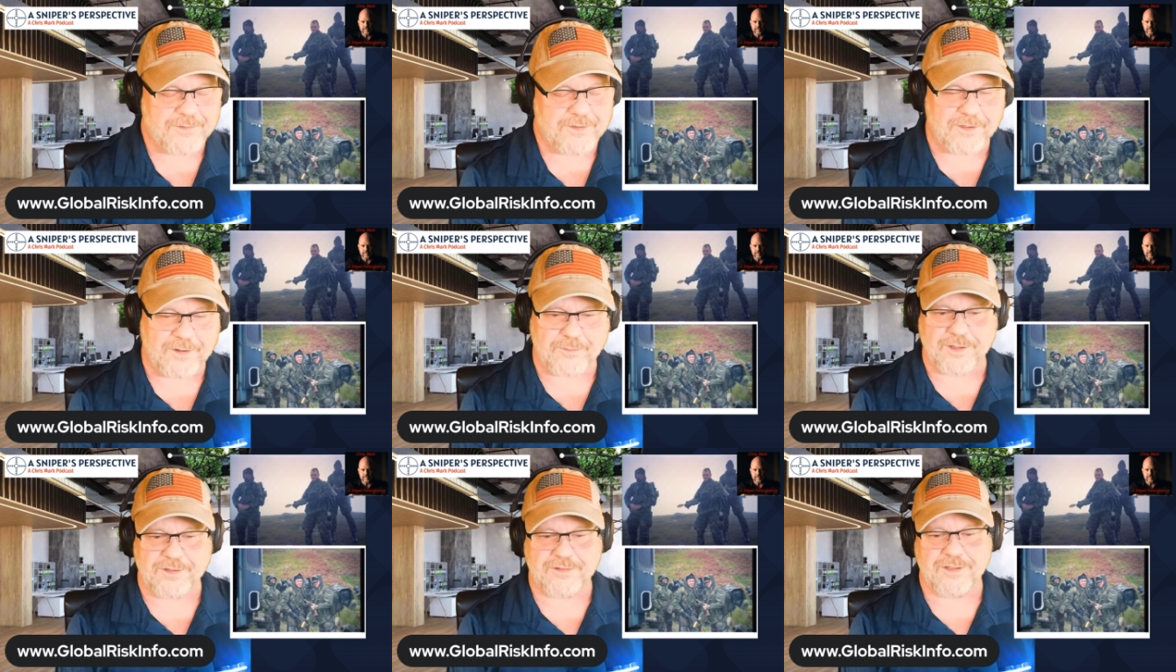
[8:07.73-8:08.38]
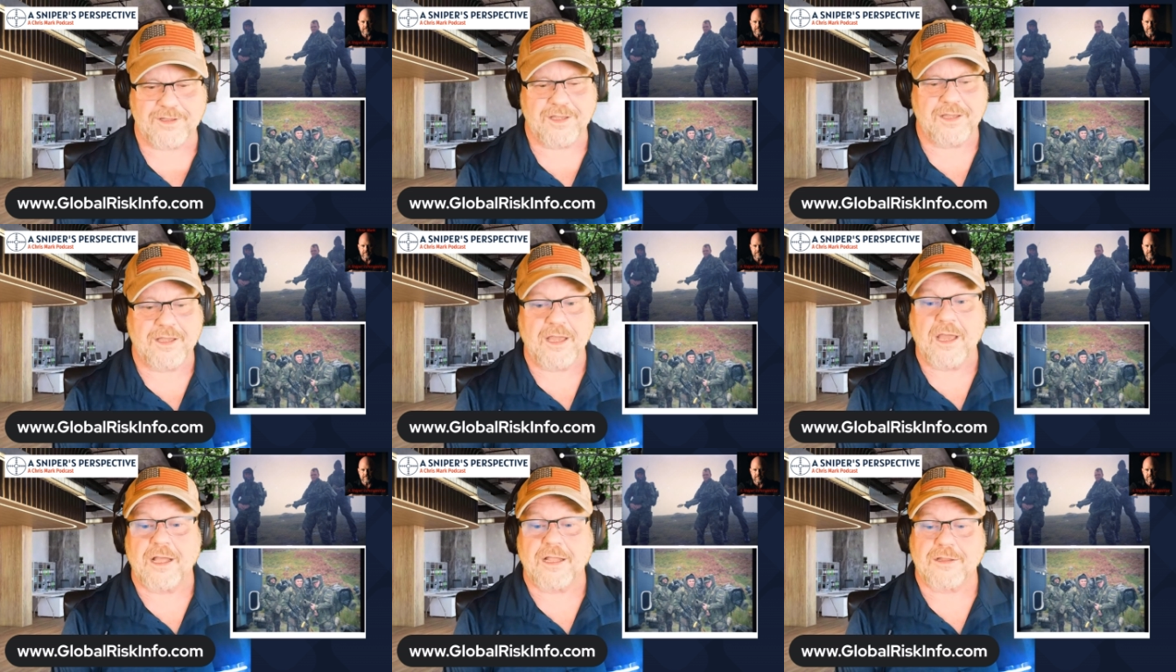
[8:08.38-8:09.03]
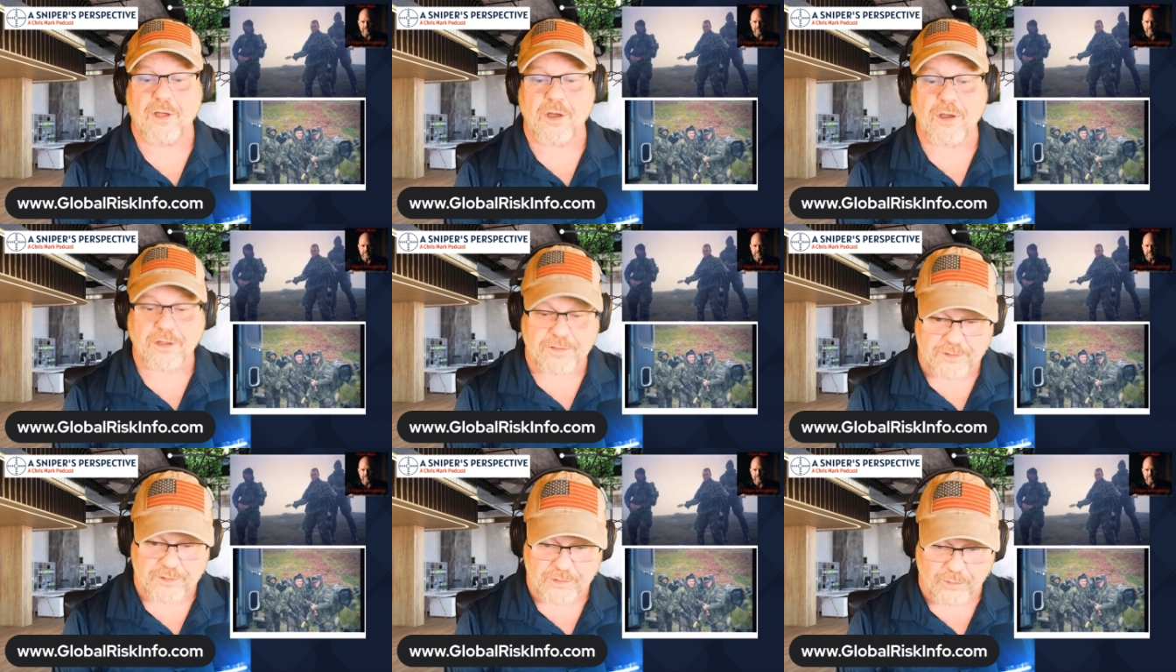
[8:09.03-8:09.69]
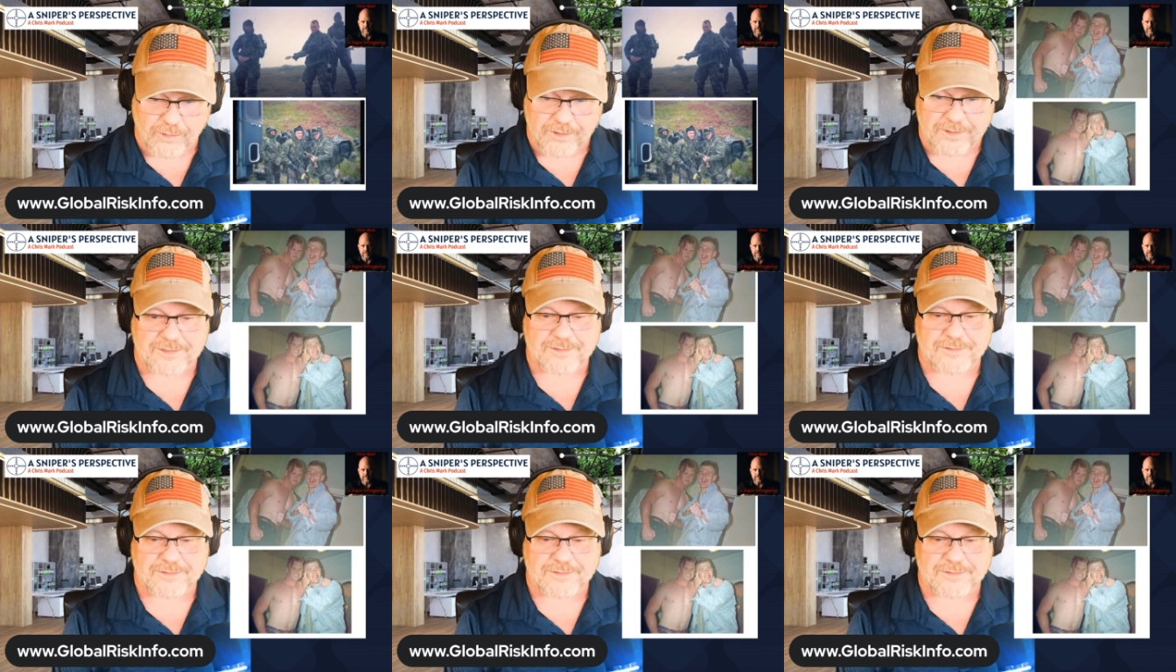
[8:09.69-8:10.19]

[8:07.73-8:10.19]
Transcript: So, anyways, long and the short,